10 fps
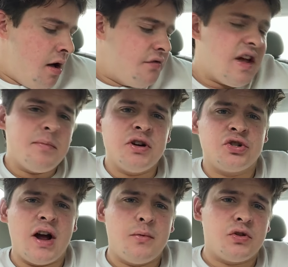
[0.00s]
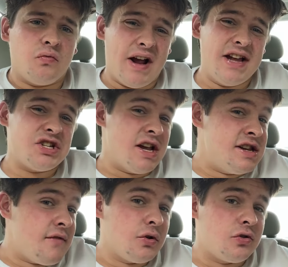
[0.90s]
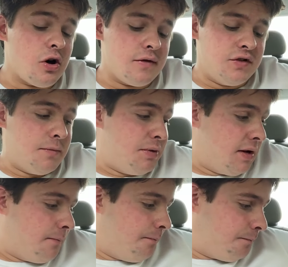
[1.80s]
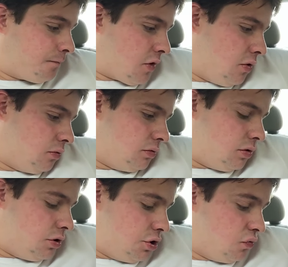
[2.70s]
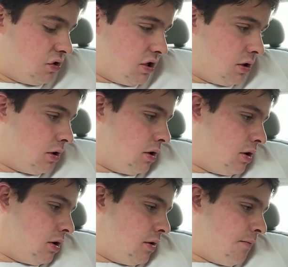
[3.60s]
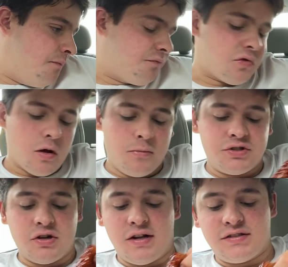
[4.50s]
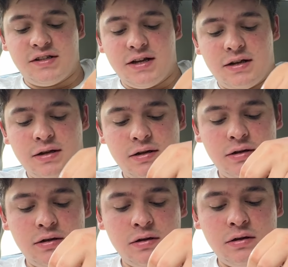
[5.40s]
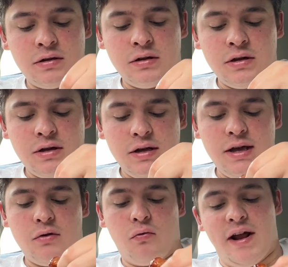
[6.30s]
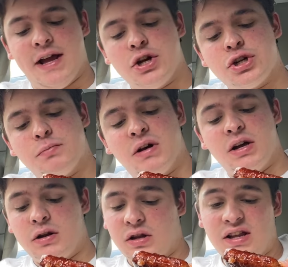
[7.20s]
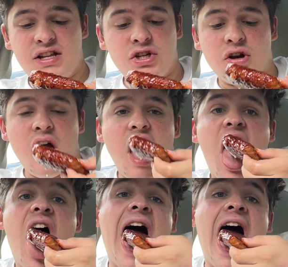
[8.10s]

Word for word: Now I'm going to try it with the ranch. I never thought of dipping. Oh, it's juicy. A mozzarella stick in ranch, but let's try it.